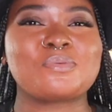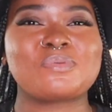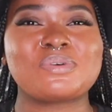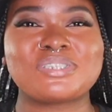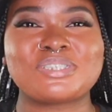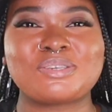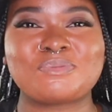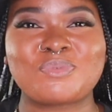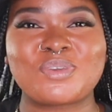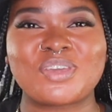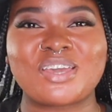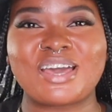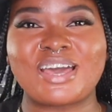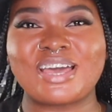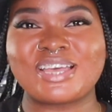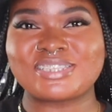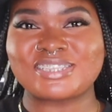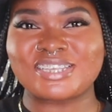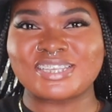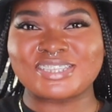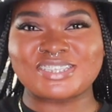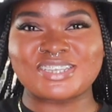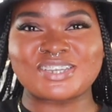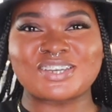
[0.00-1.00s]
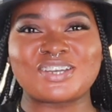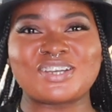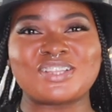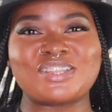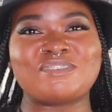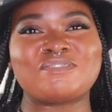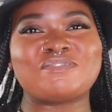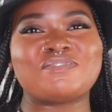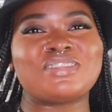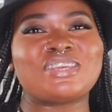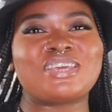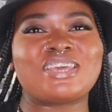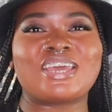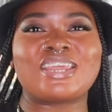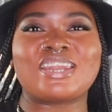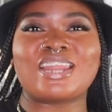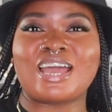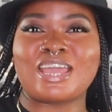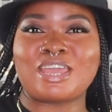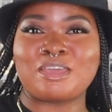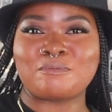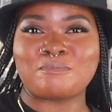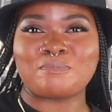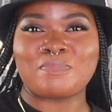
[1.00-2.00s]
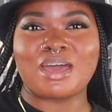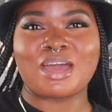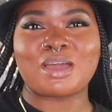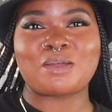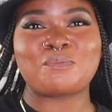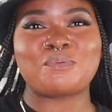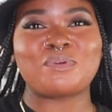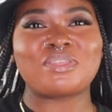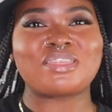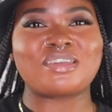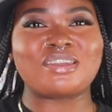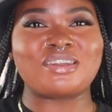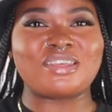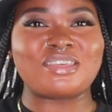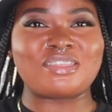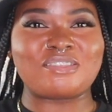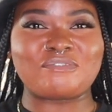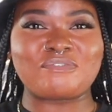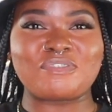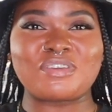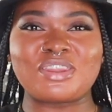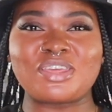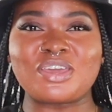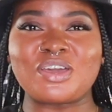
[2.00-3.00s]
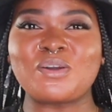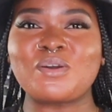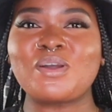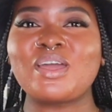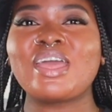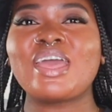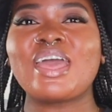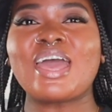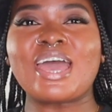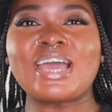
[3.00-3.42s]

What's up, you guys? It's your girl Loverlee, and I am back with another video.